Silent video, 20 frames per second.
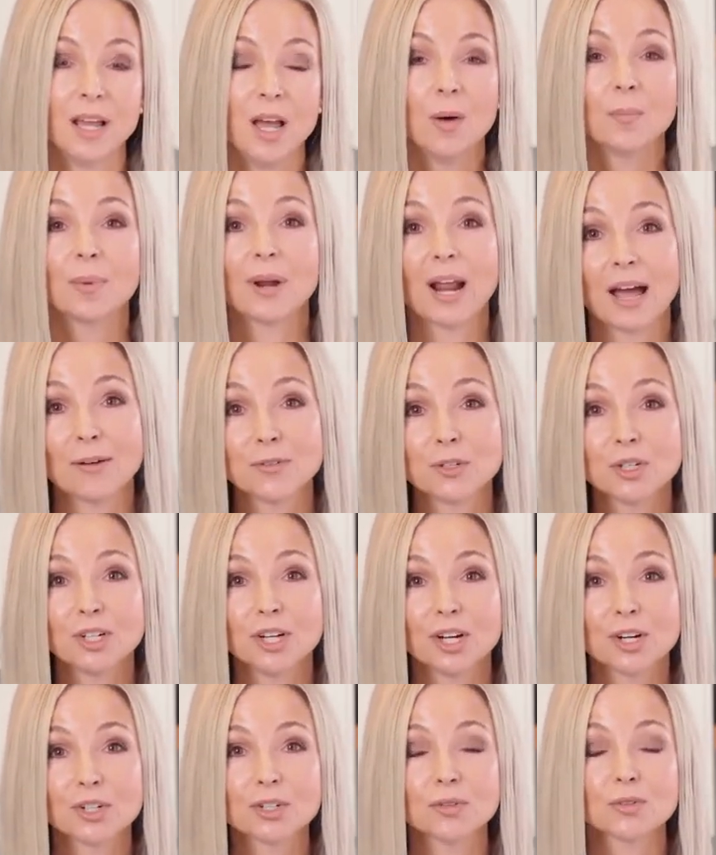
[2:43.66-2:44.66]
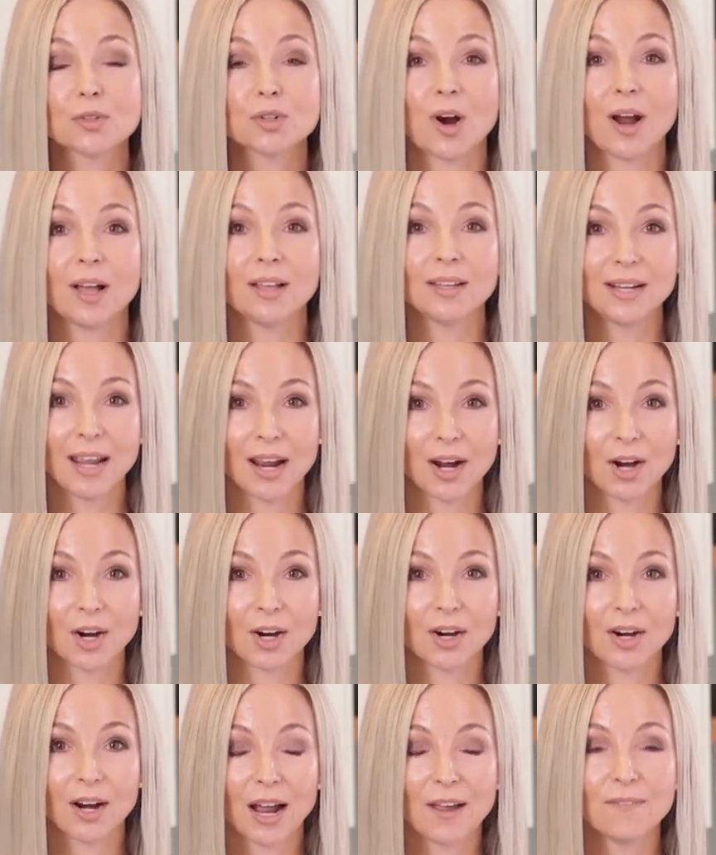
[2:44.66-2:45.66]
But after years of trial and
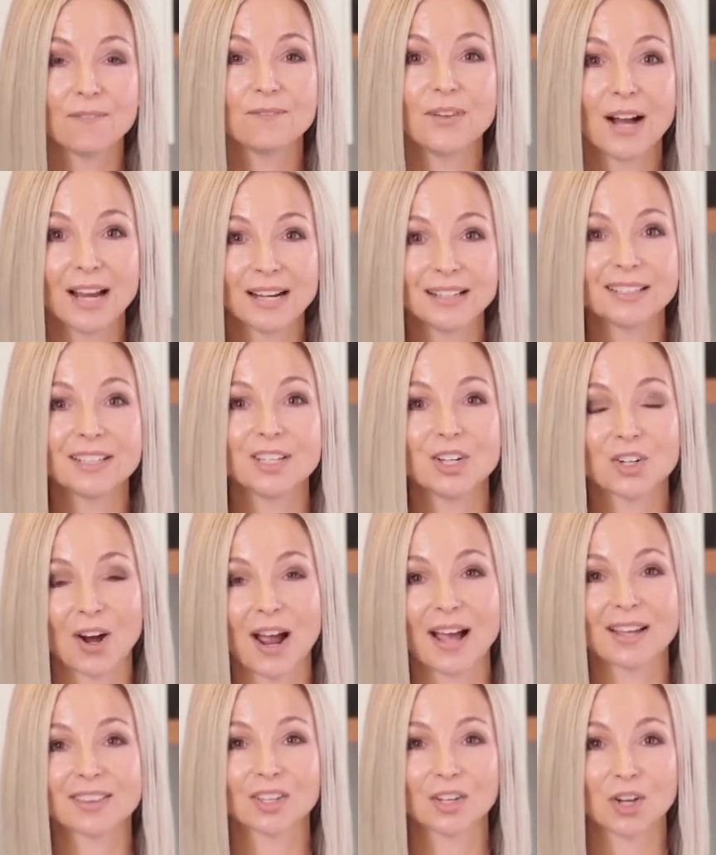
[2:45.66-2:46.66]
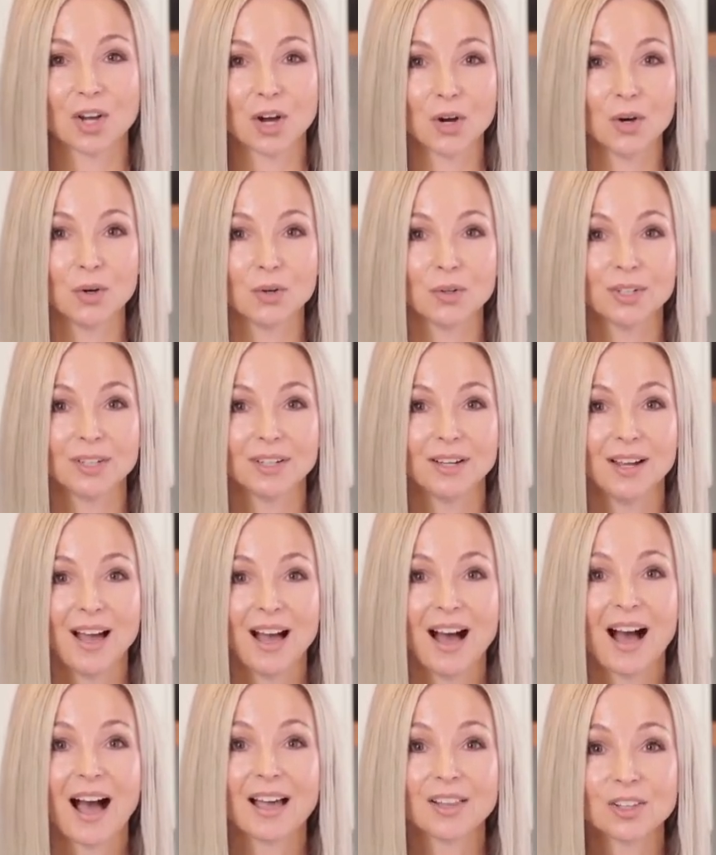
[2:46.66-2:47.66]
error, I finally cracked the code.
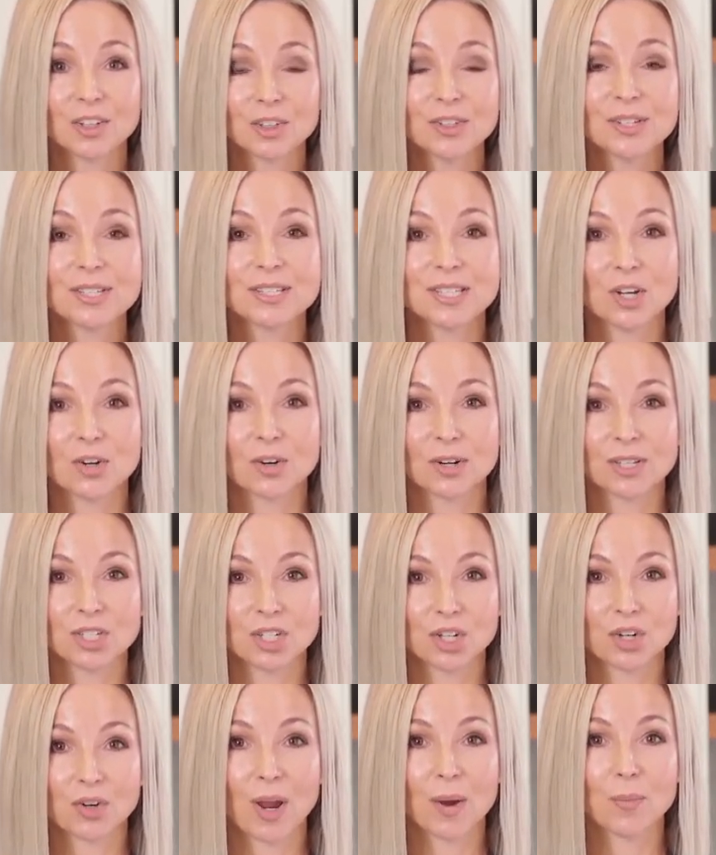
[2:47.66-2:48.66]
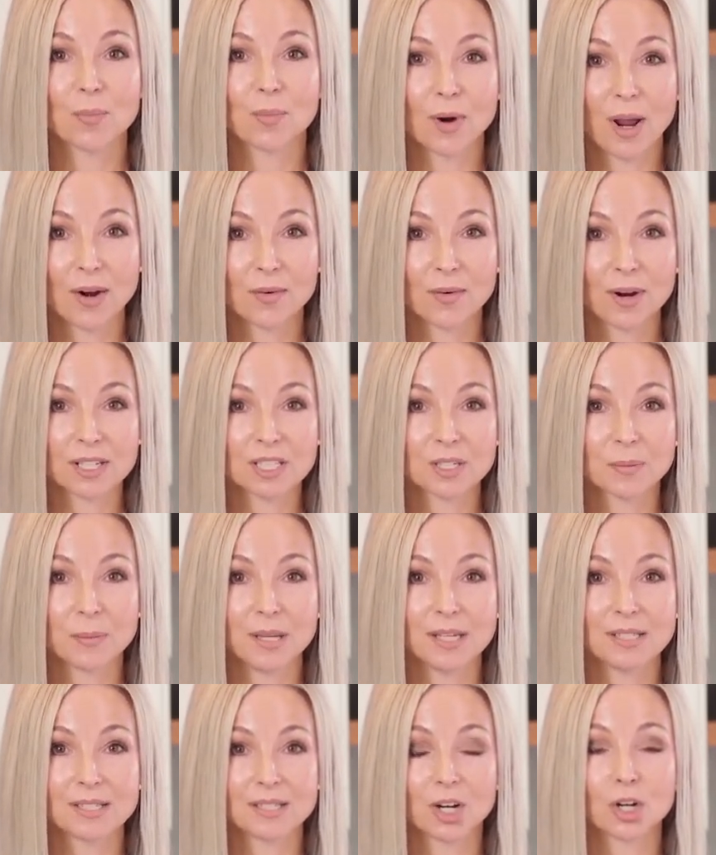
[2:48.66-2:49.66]
I learned the secrets to create bread
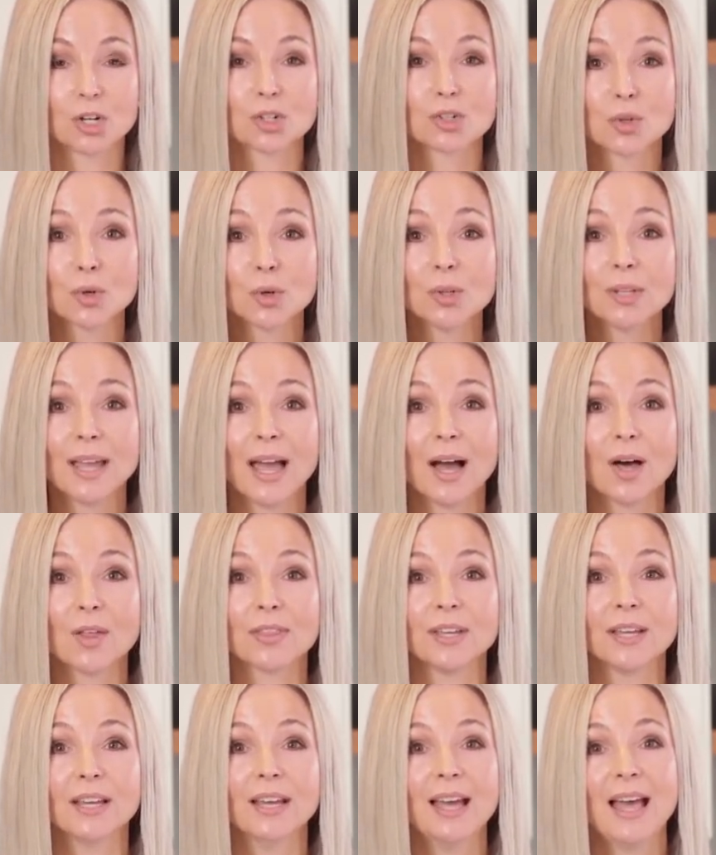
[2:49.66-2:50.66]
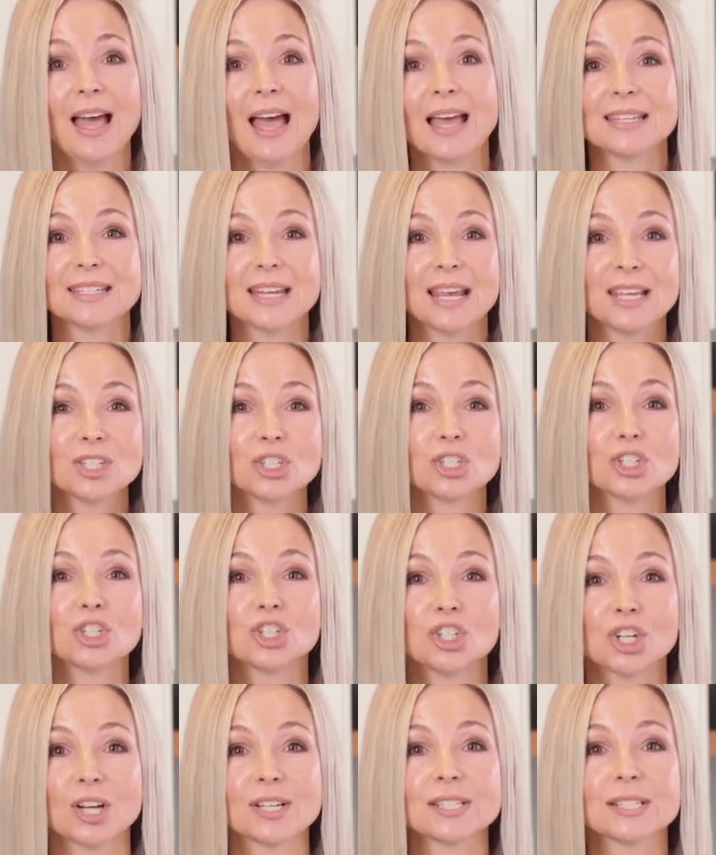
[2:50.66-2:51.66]
recipes that are truly healthy and taste
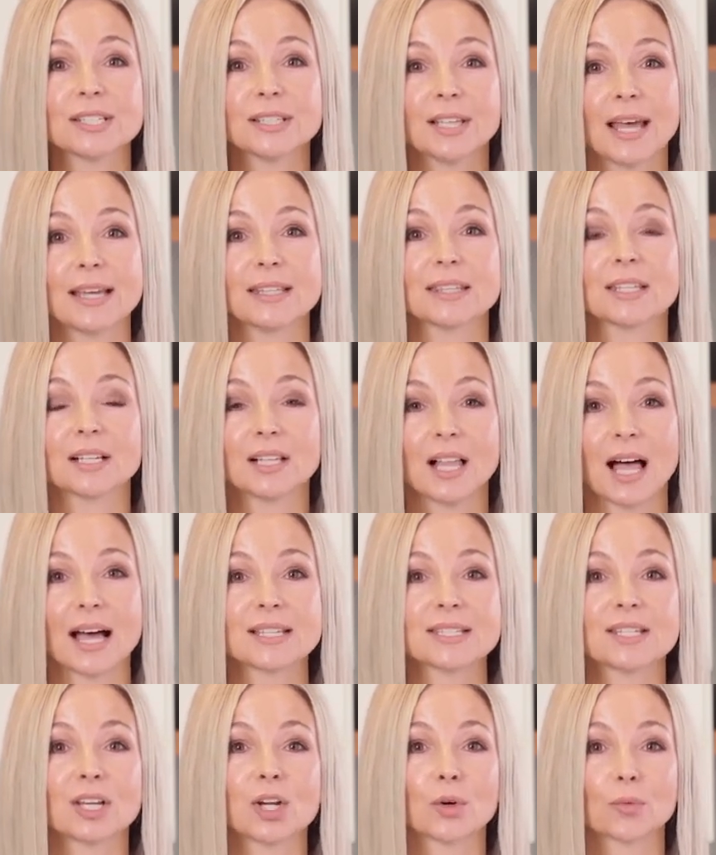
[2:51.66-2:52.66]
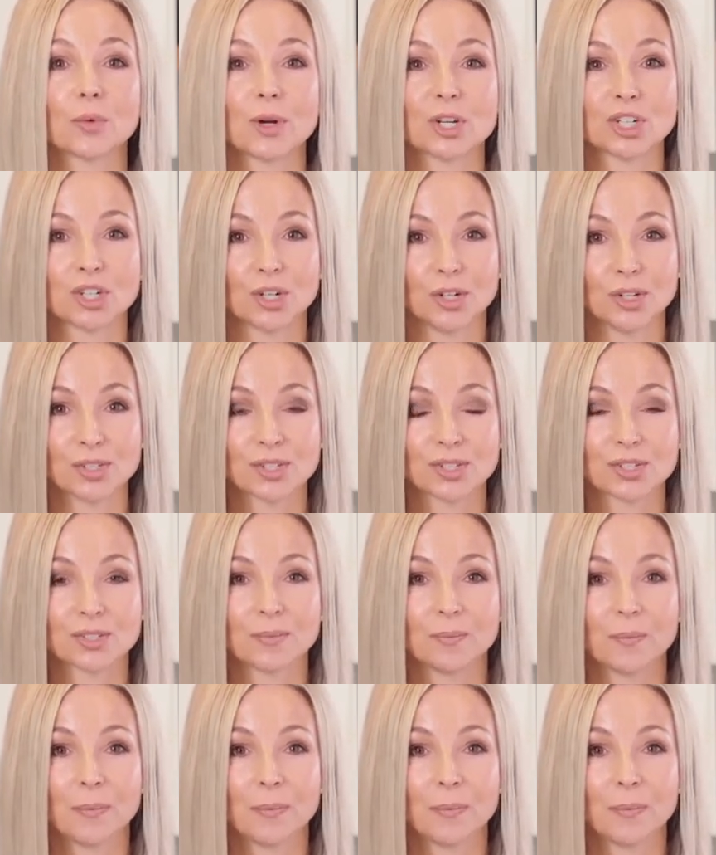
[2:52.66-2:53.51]
just like the classic originals.